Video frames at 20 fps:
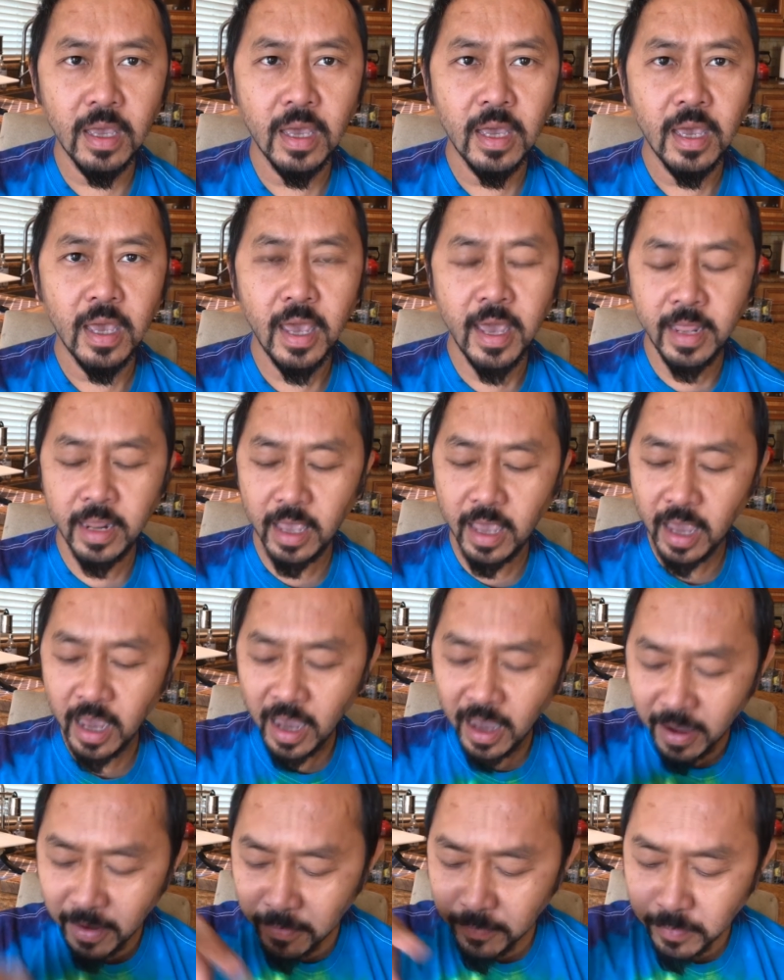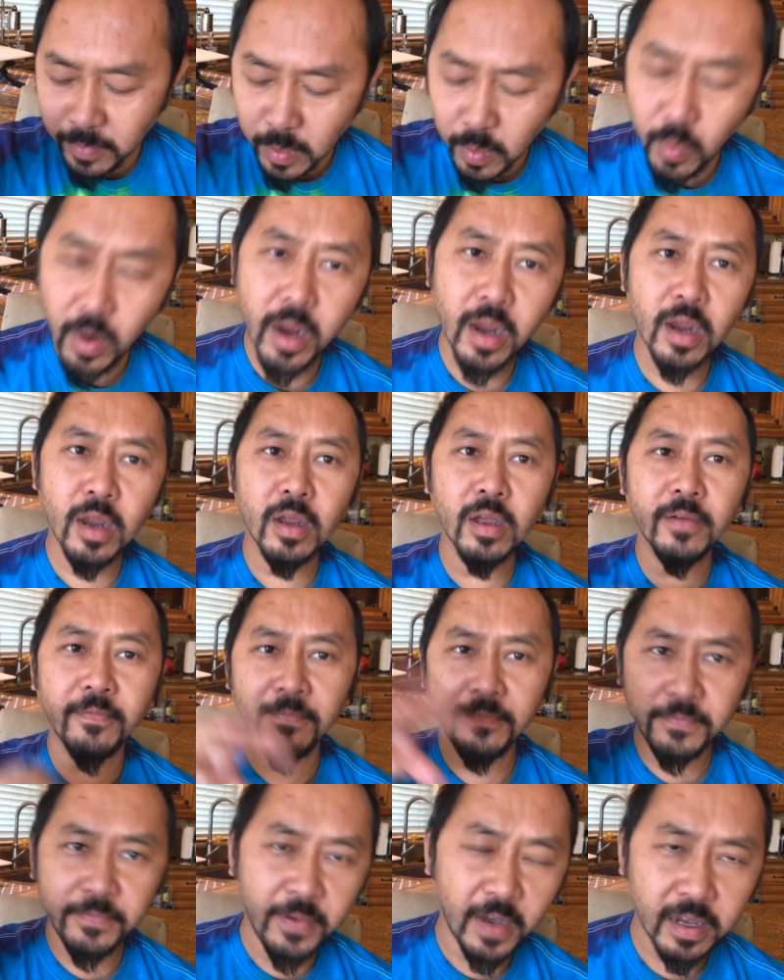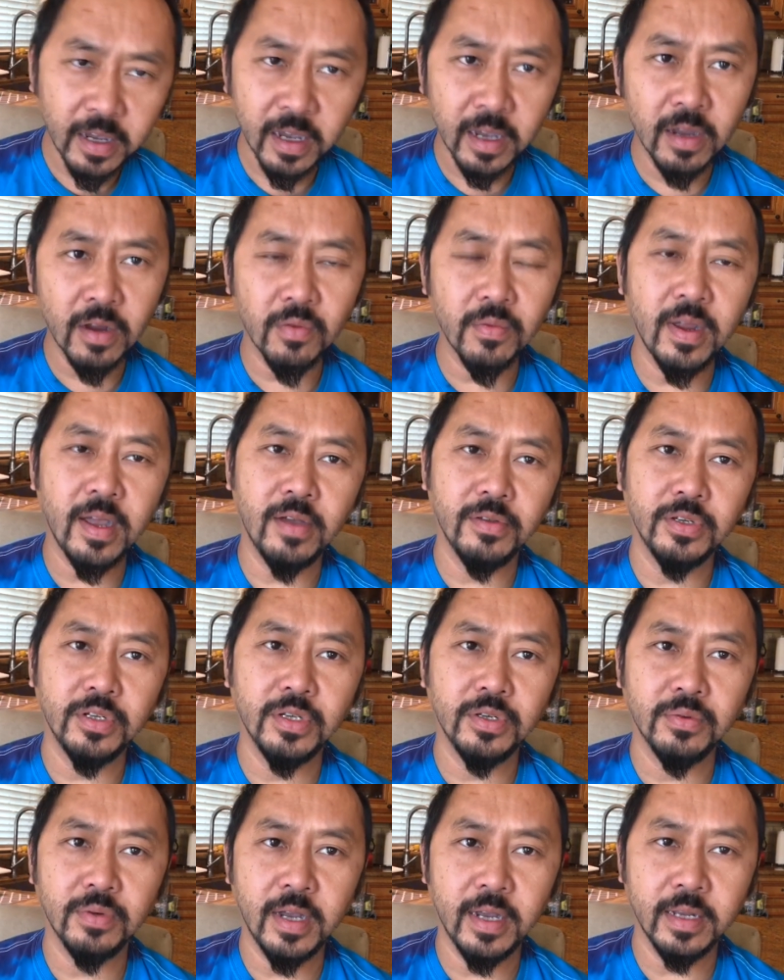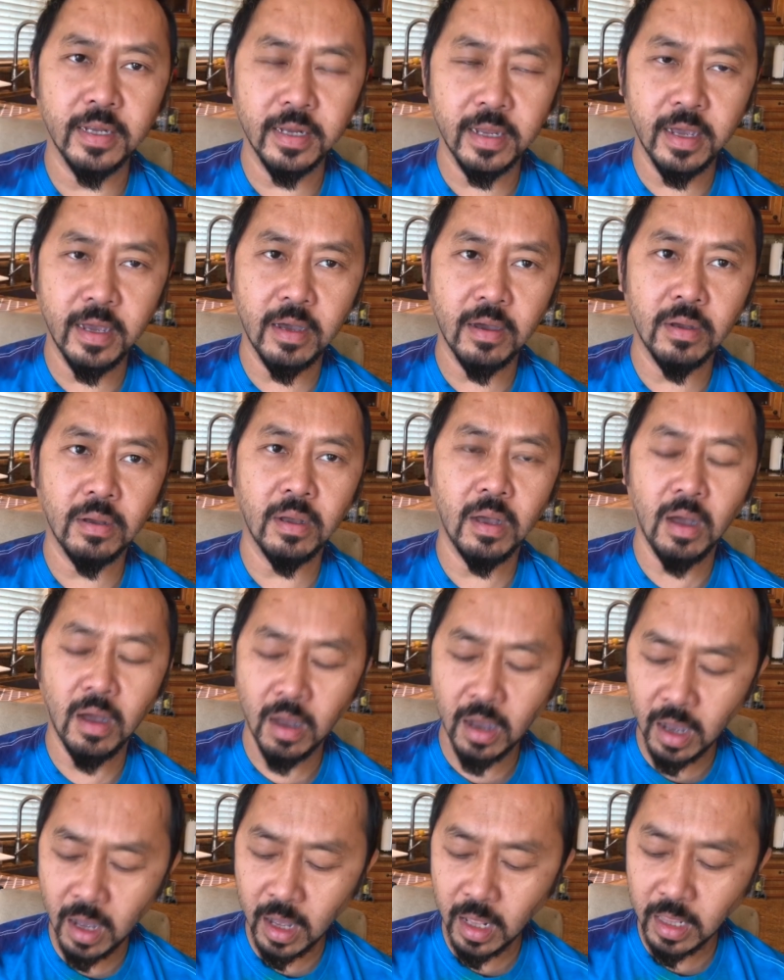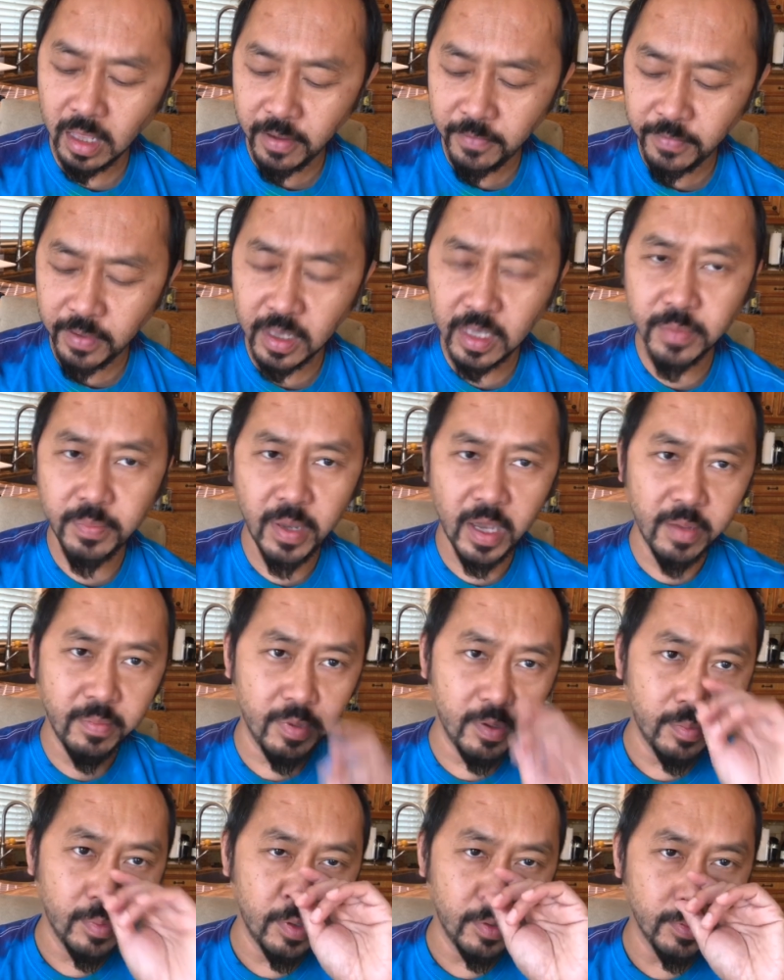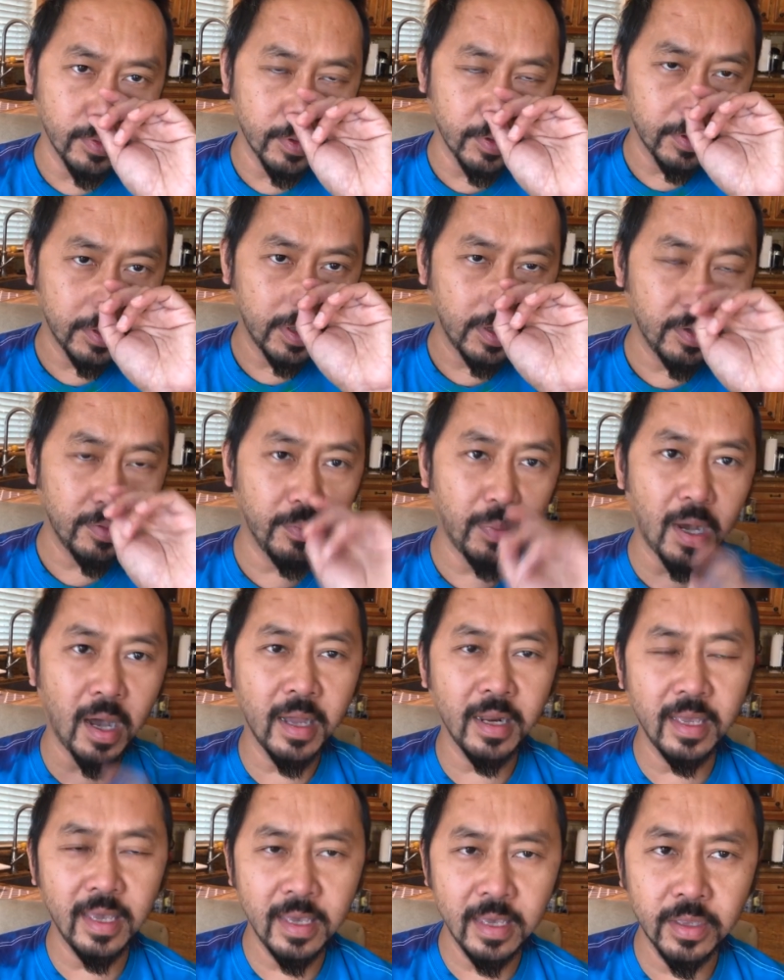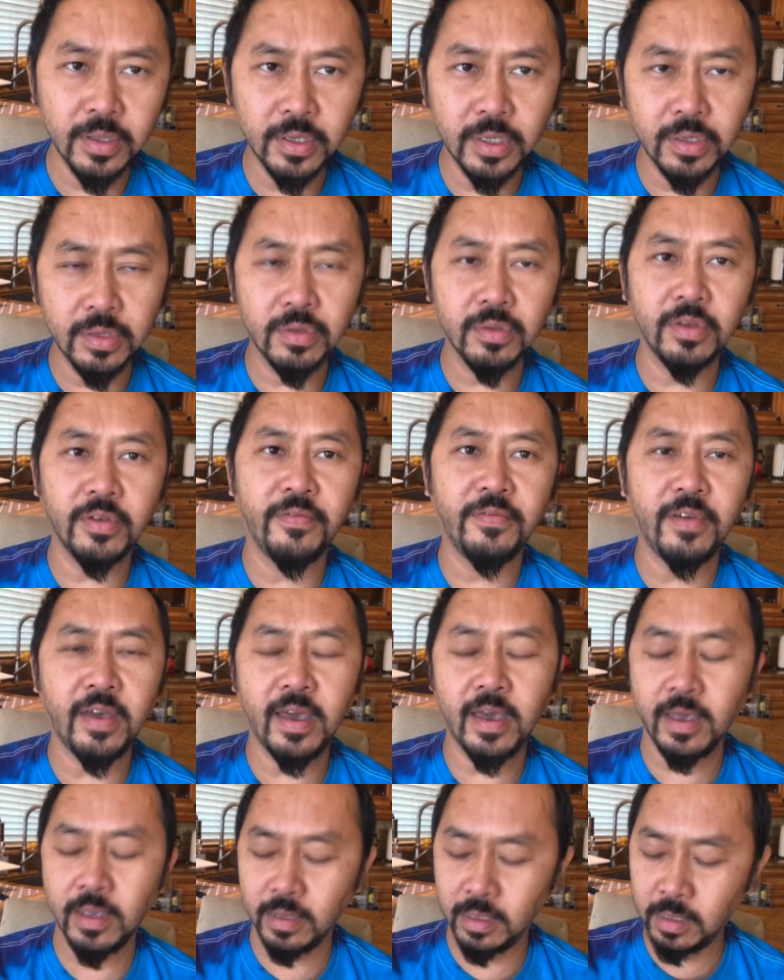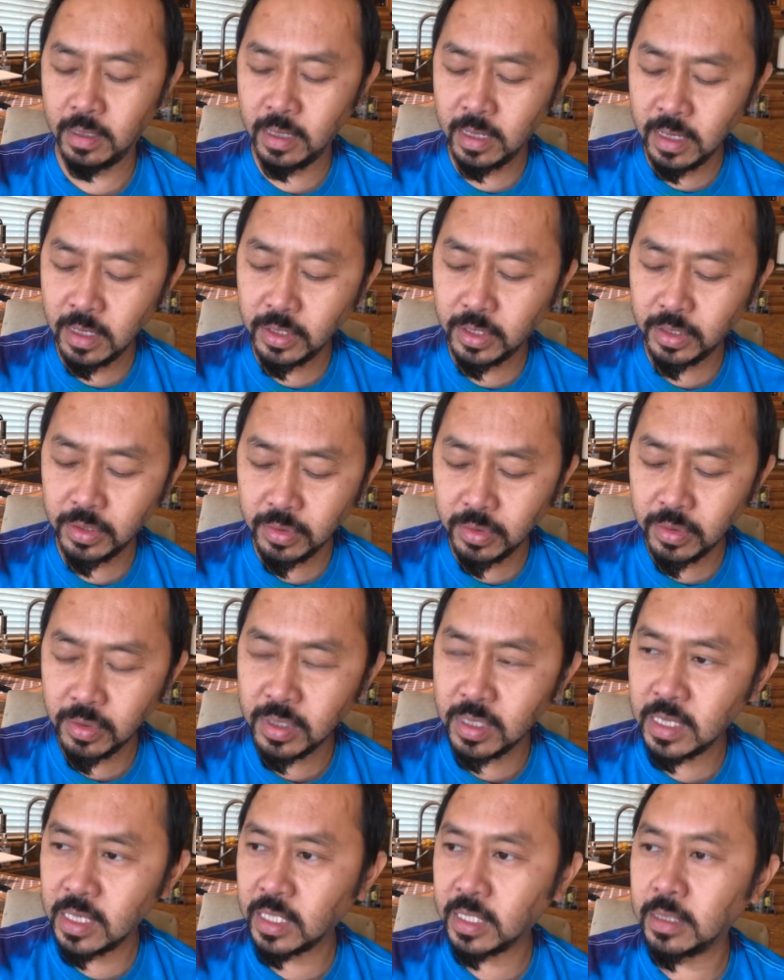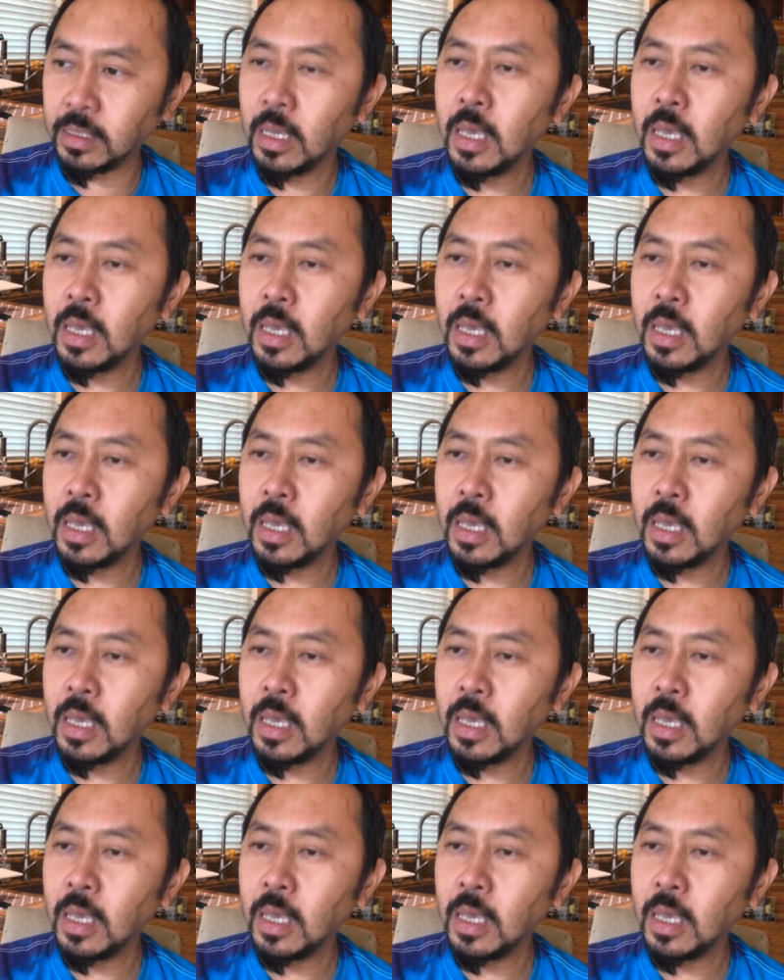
And everywhere fucking around you right now, all of these baby boomers who bought into the fact, into this